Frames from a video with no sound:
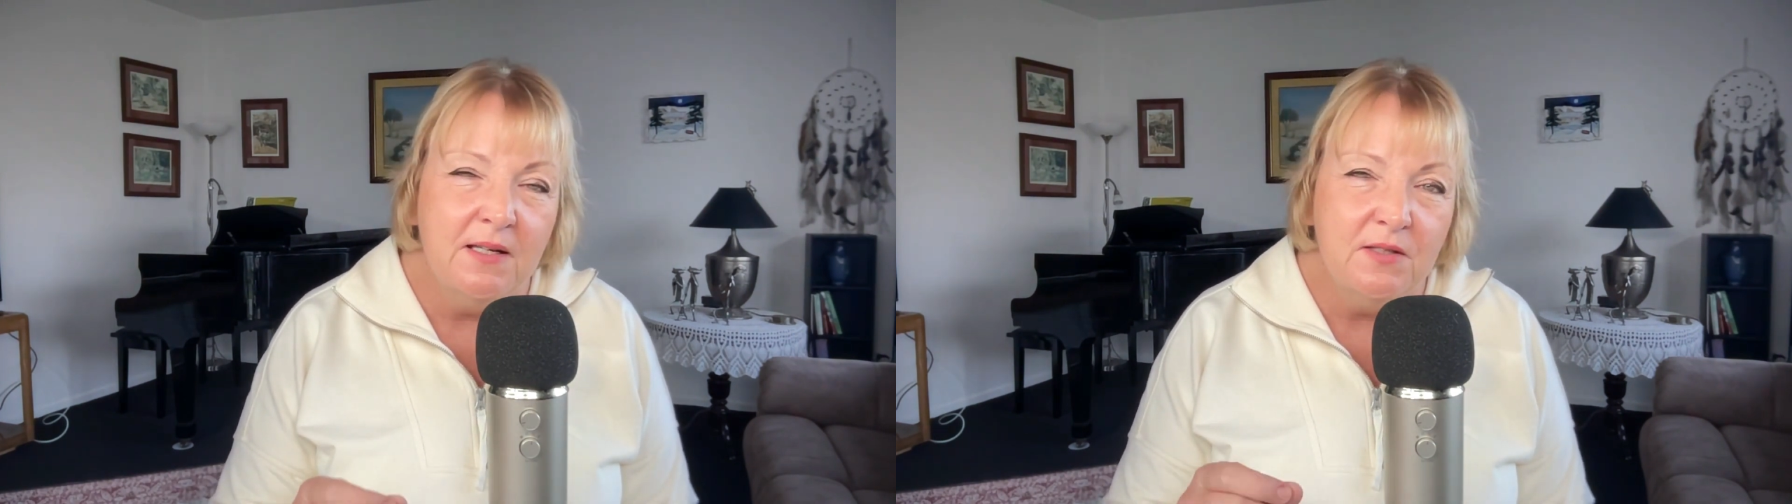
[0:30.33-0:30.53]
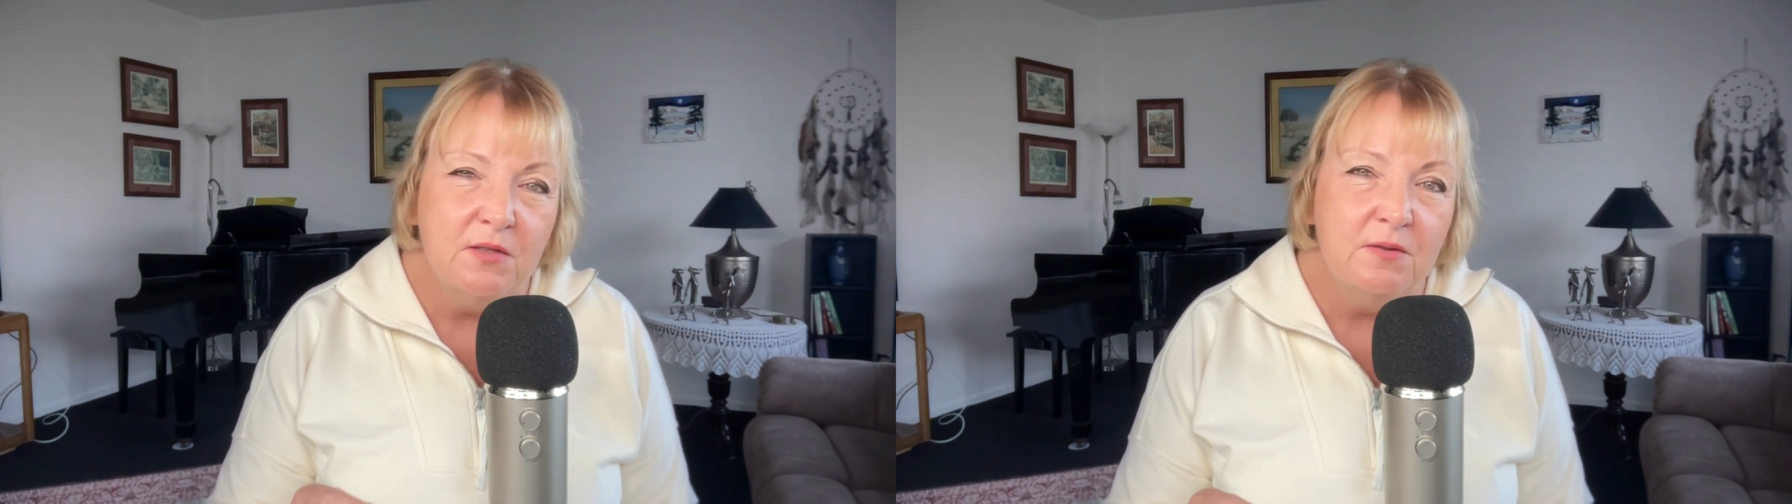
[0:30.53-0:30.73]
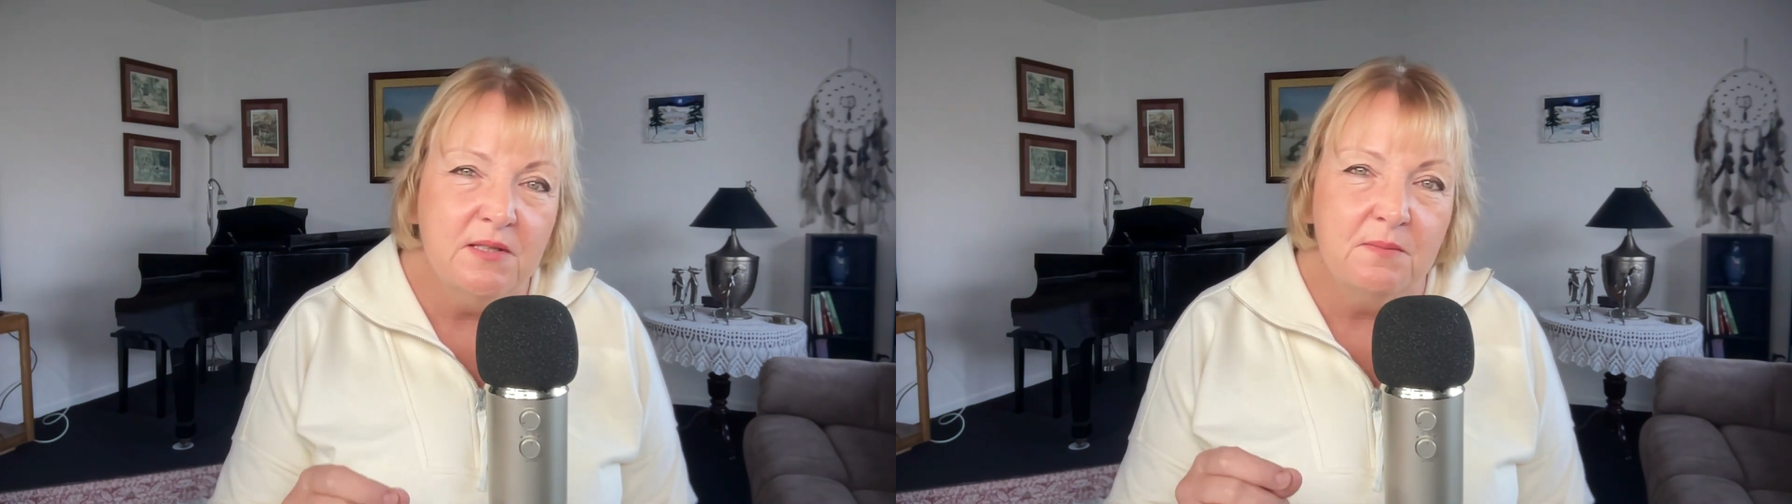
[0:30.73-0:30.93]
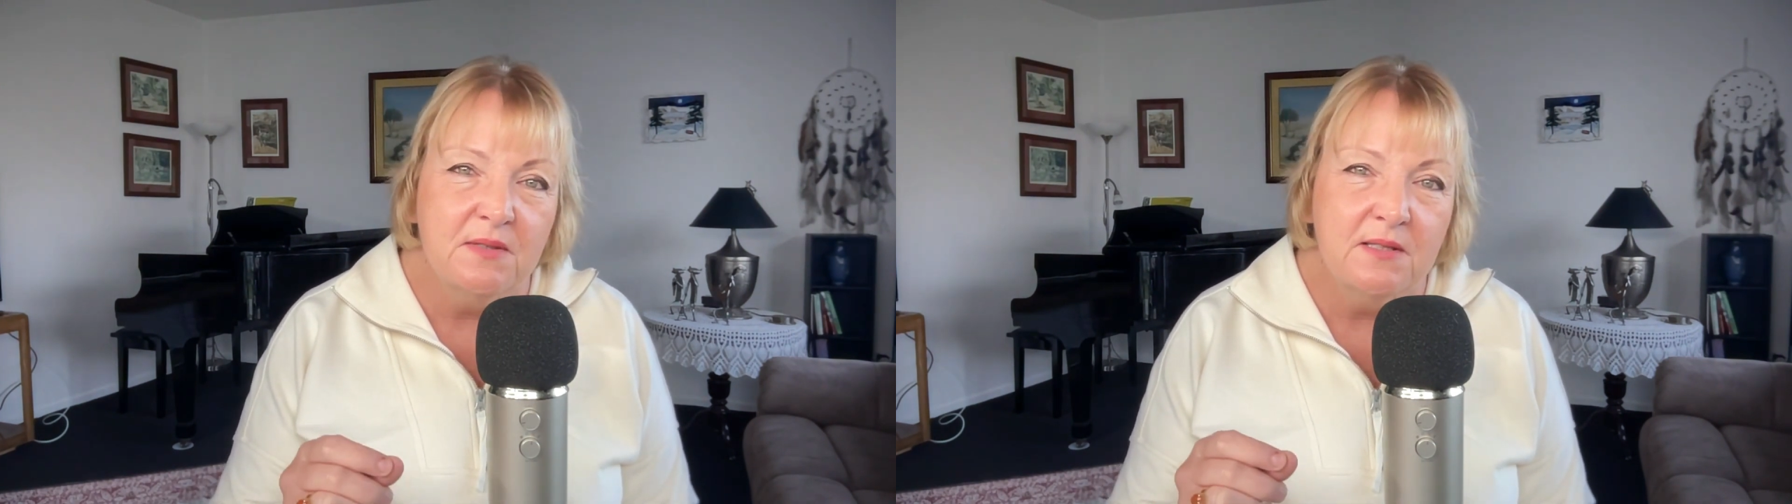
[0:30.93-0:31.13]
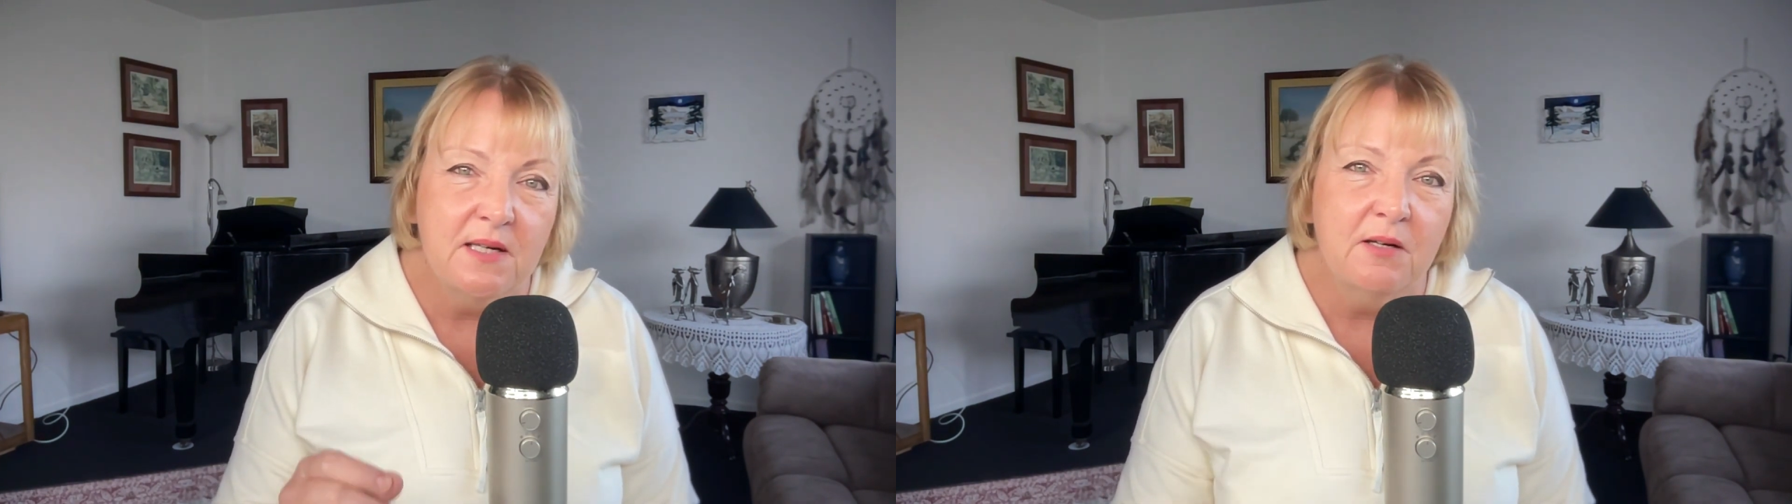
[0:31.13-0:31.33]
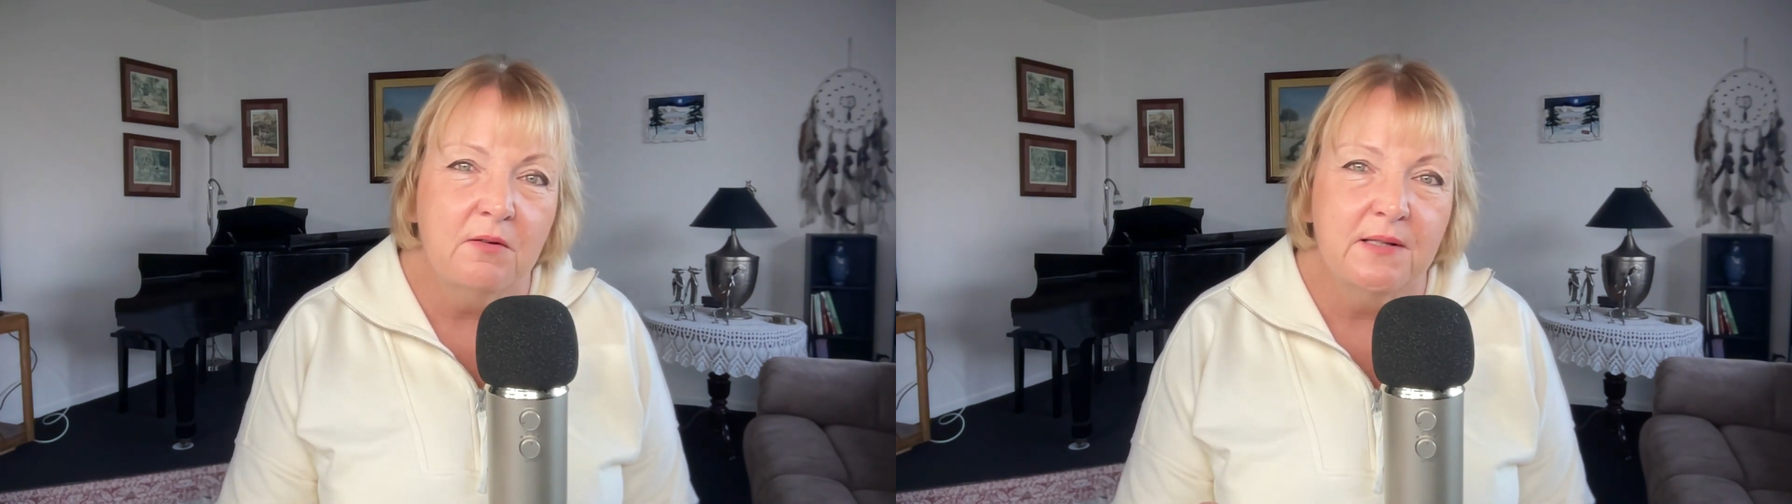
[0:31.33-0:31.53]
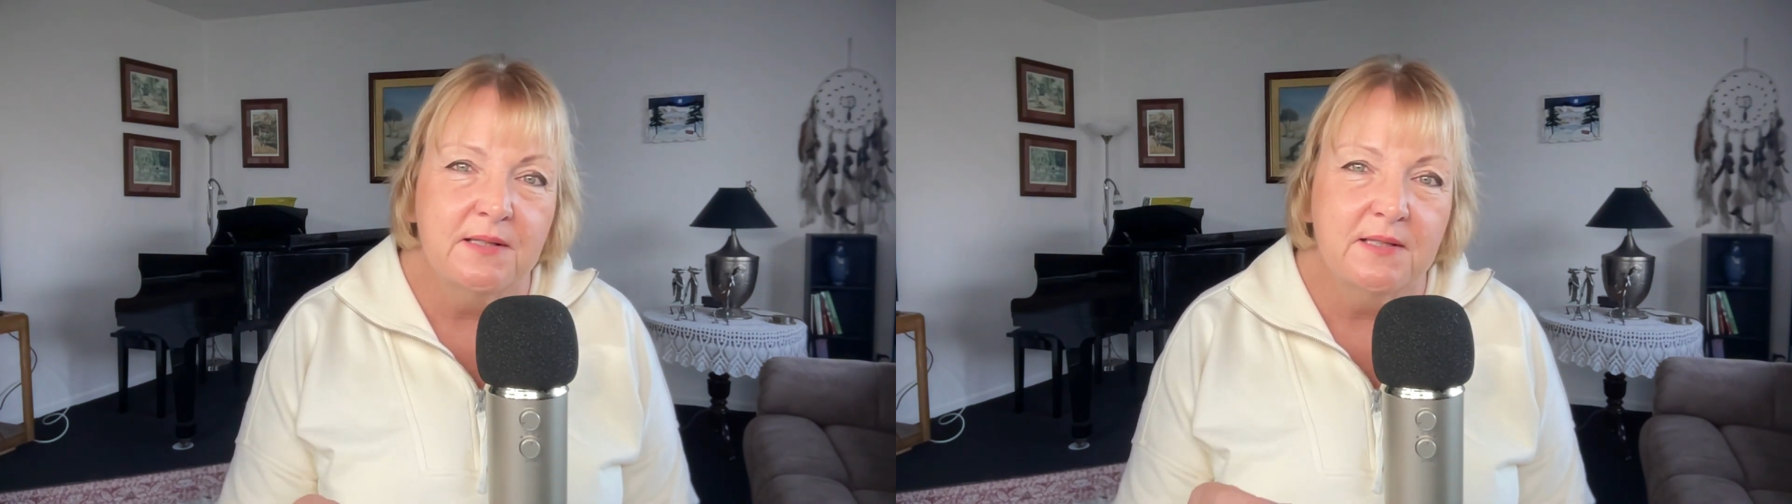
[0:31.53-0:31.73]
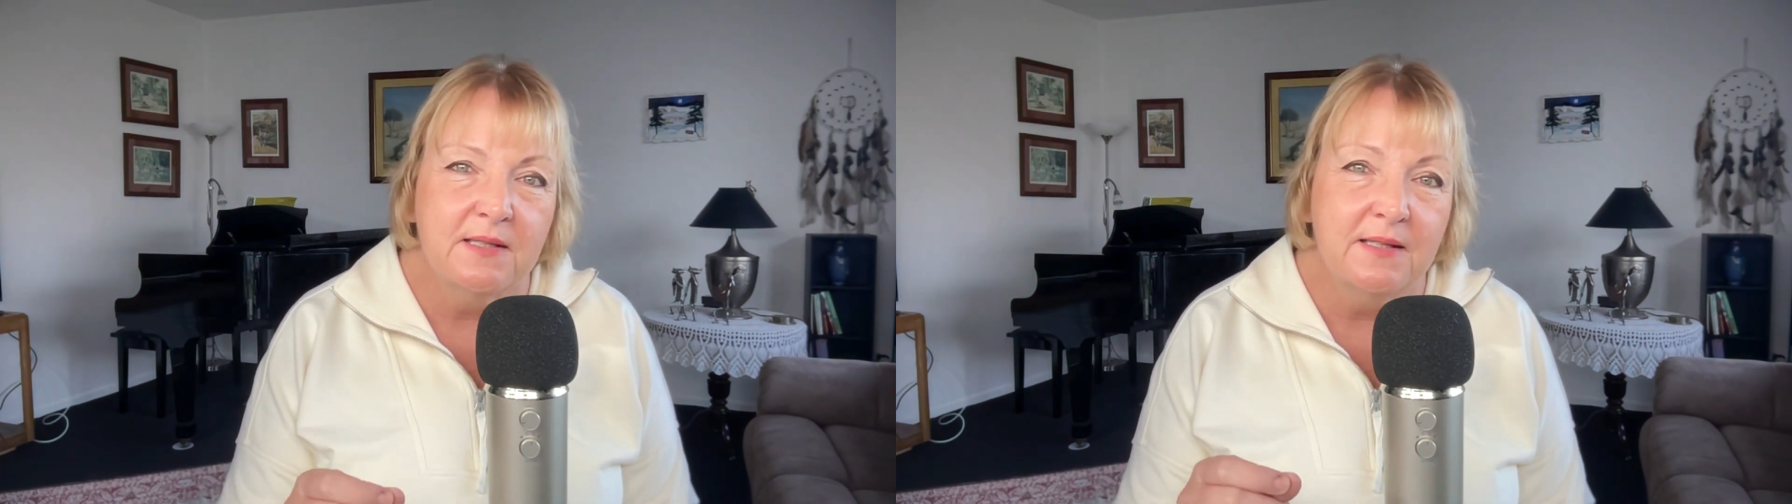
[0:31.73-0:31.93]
into some secrets